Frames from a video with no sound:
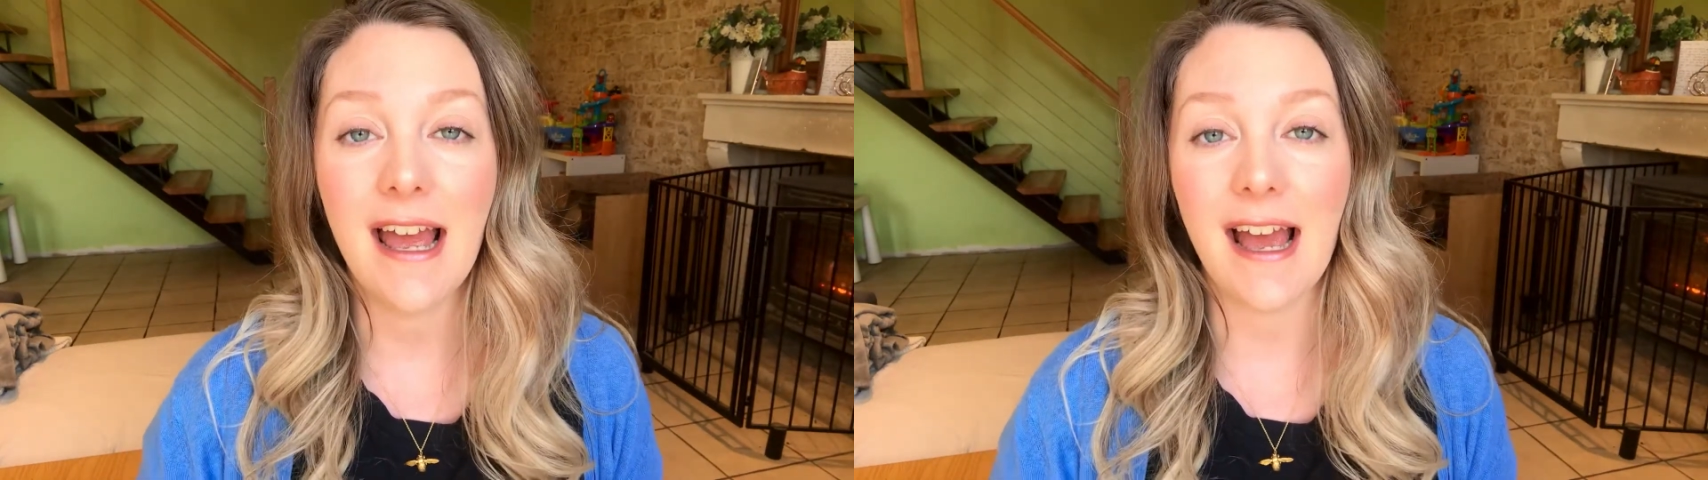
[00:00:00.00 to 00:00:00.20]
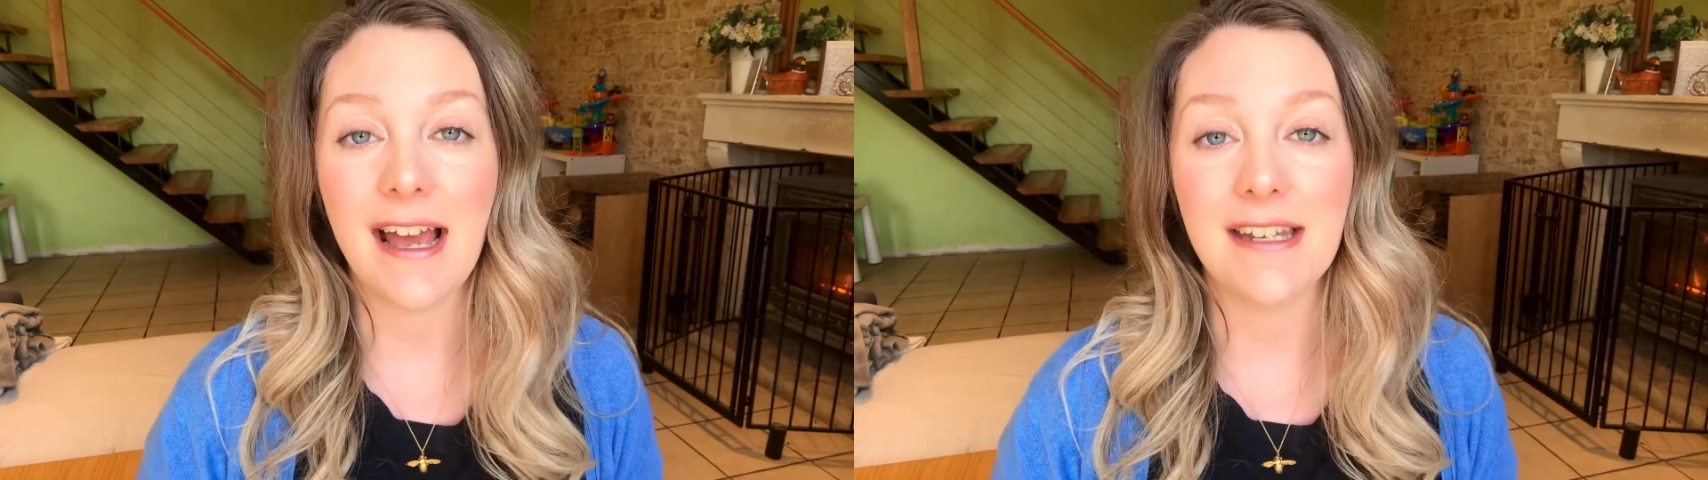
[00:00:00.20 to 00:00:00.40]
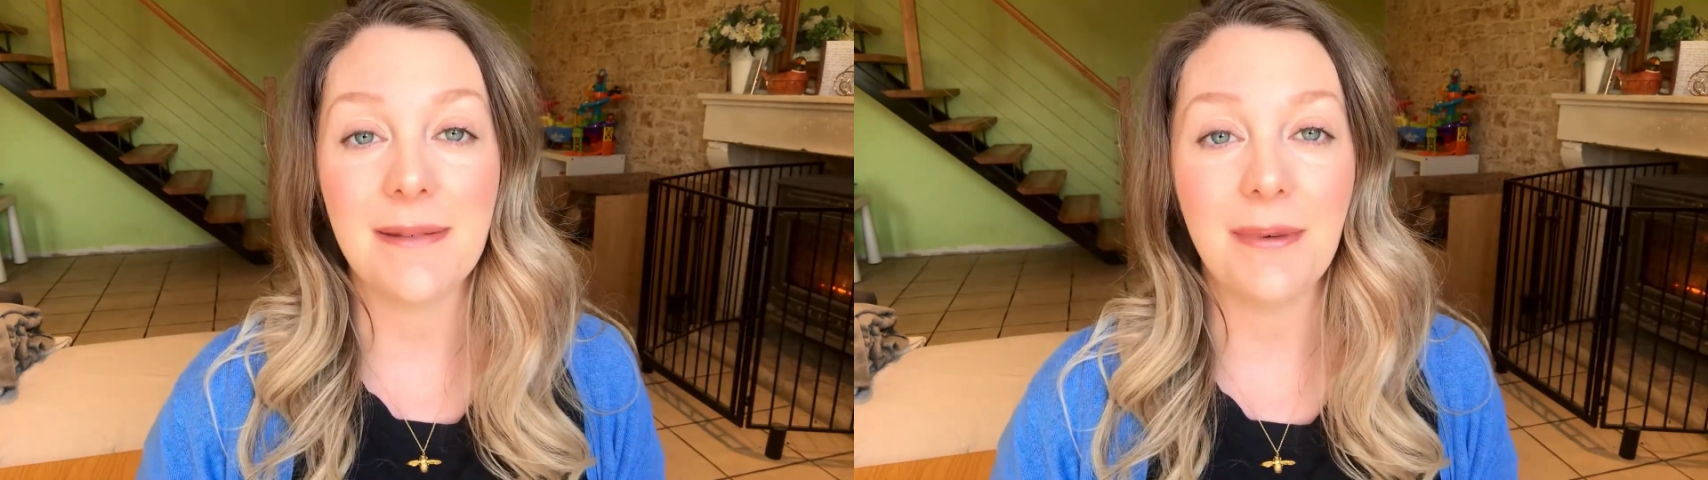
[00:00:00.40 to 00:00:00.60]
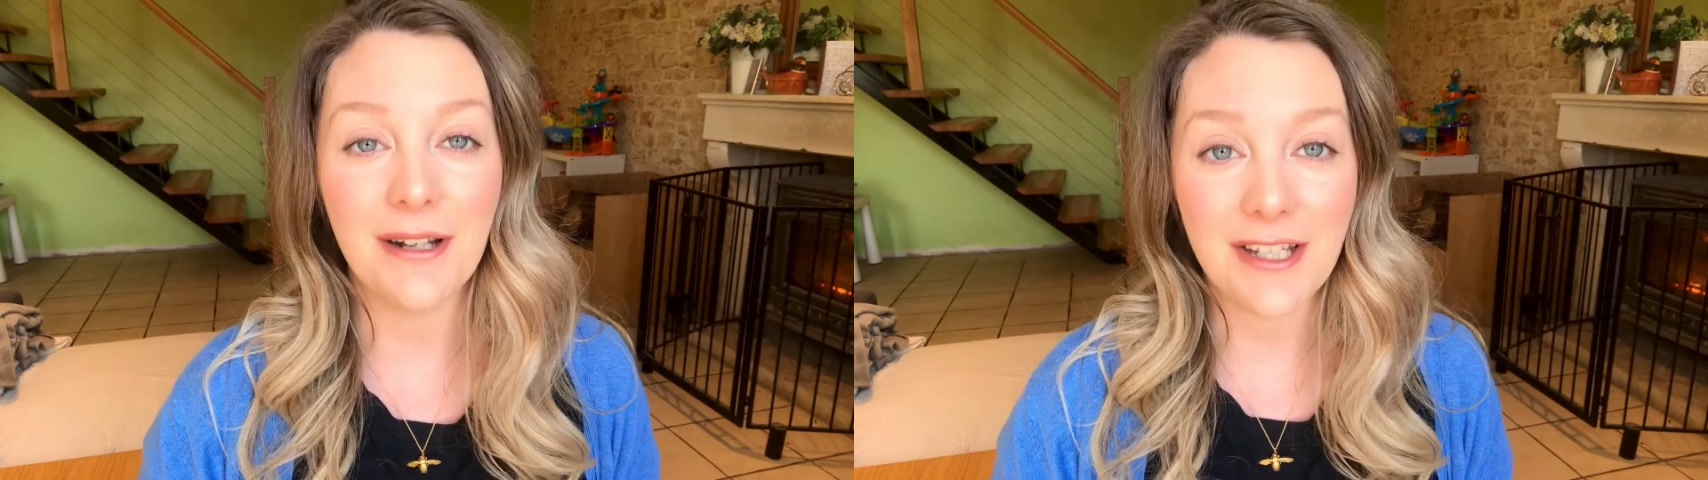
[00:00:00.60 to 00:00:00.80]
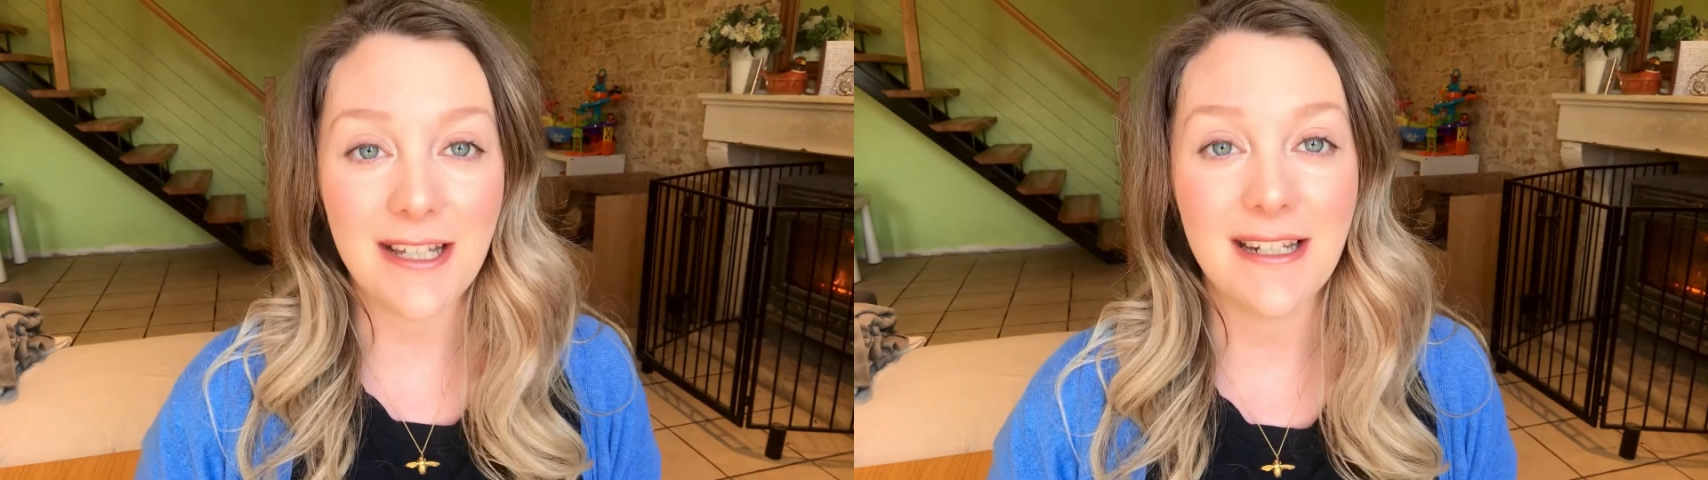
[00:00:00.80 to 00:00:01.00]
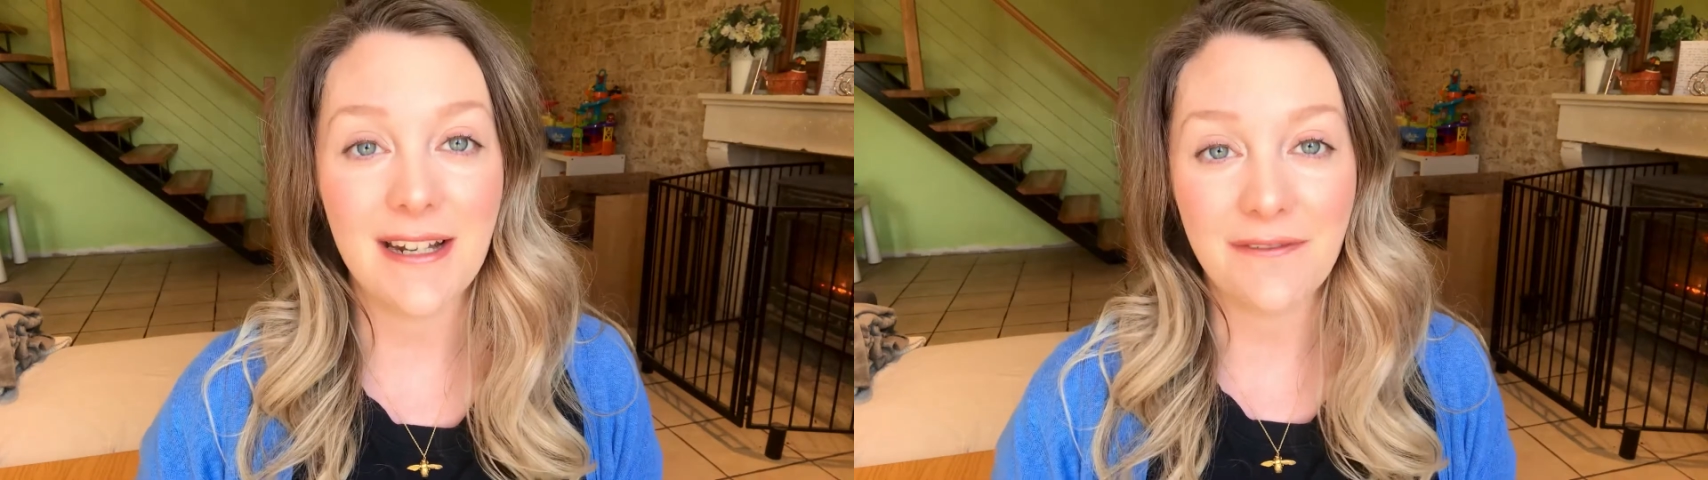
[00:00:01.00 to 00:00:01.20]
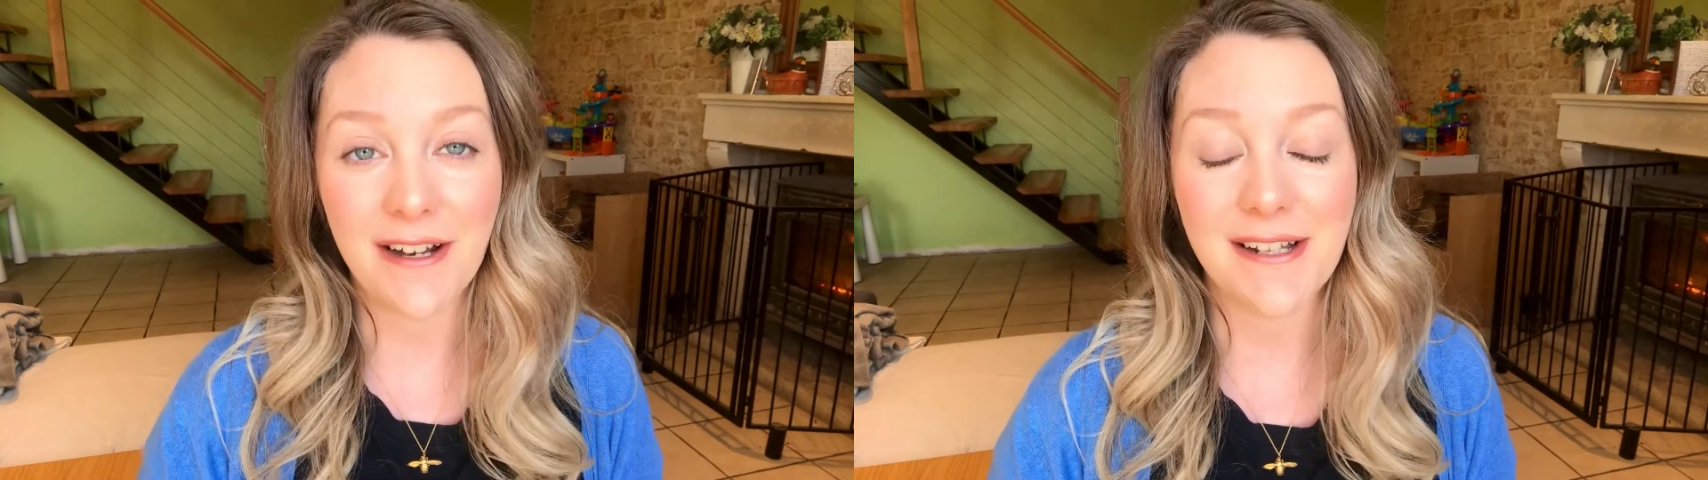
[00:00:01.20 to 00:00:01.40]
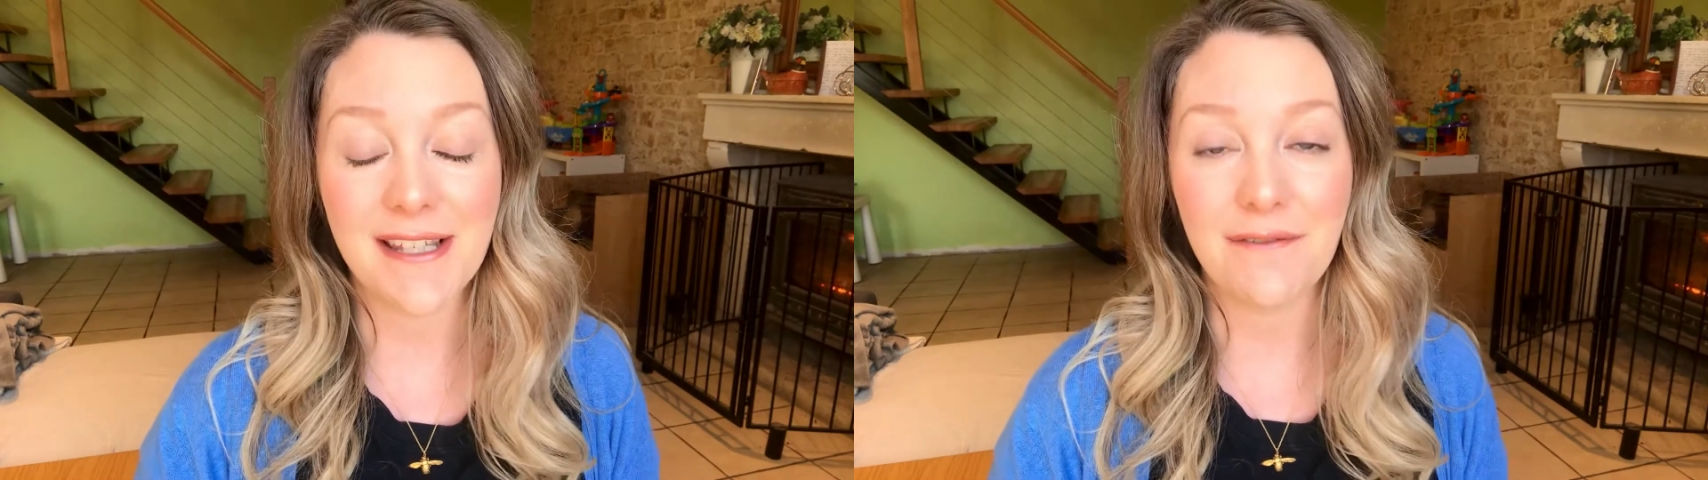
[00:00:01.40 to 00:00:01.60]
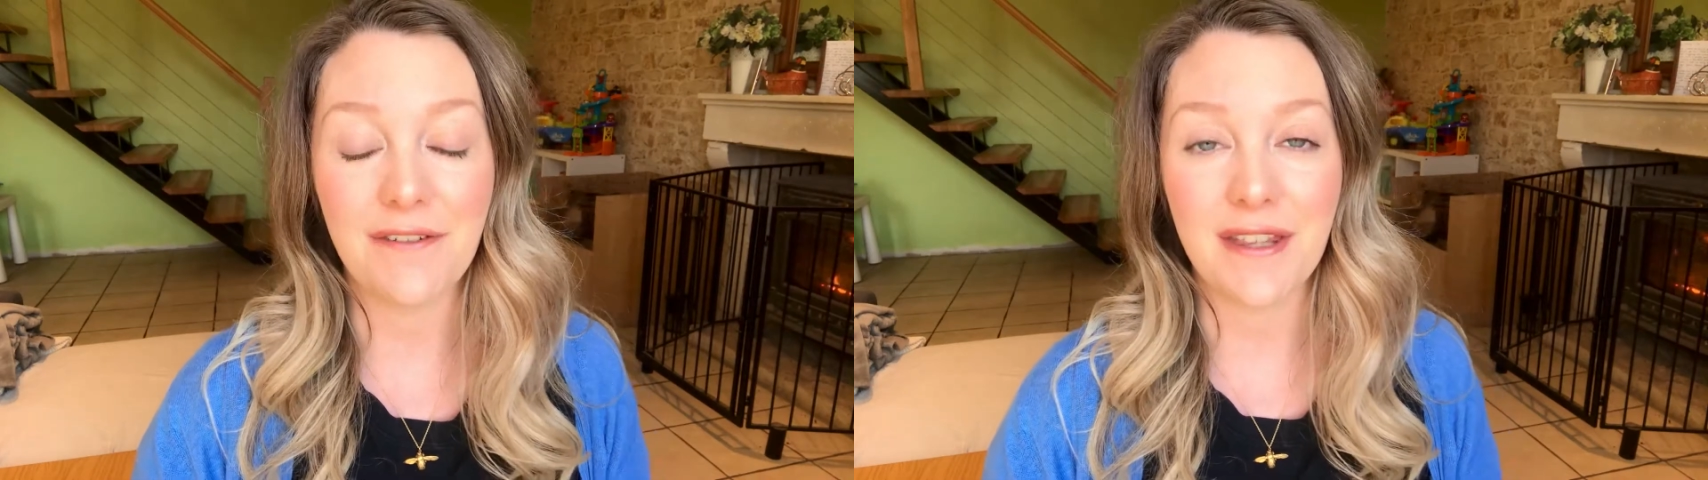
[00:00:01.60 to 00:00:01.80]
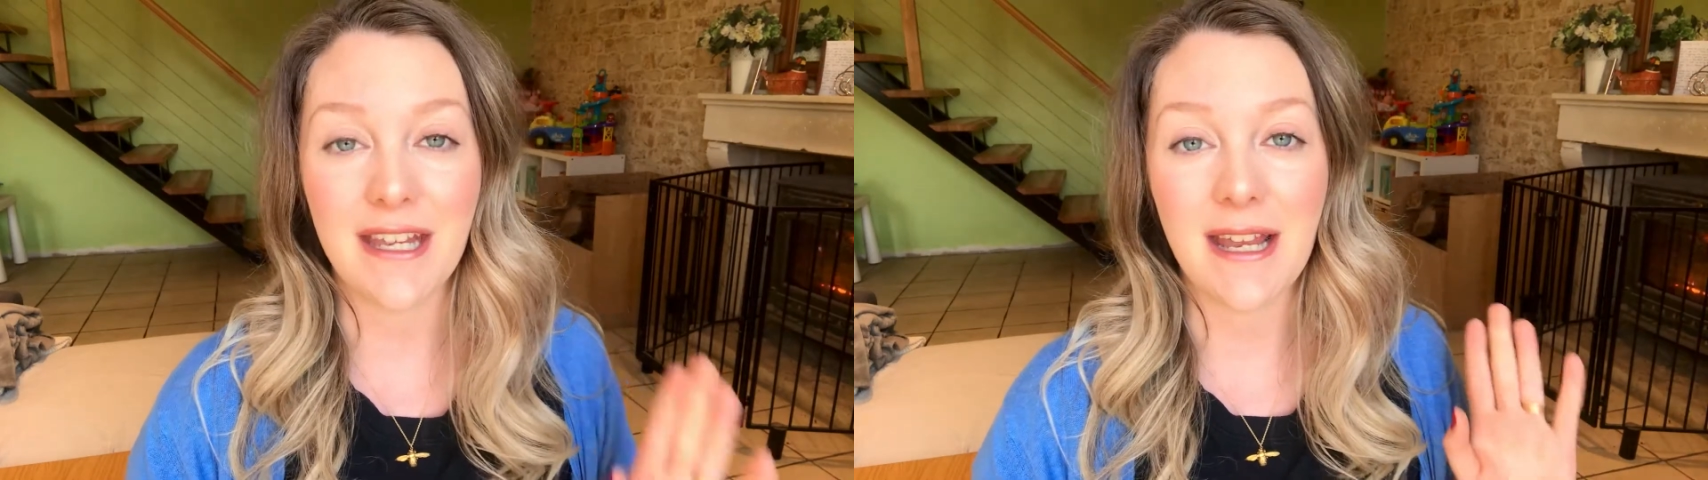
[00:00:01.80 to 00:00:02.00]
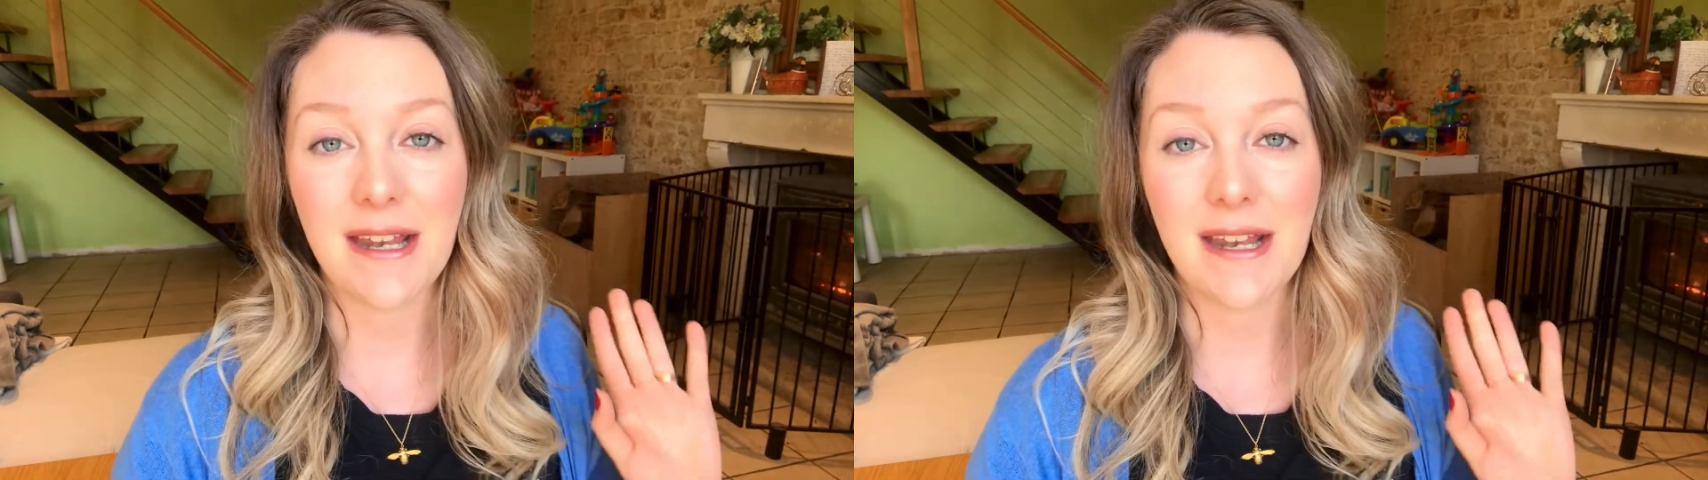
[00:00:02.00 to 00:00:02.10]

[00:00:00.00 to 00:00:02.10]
And apologies in advance for the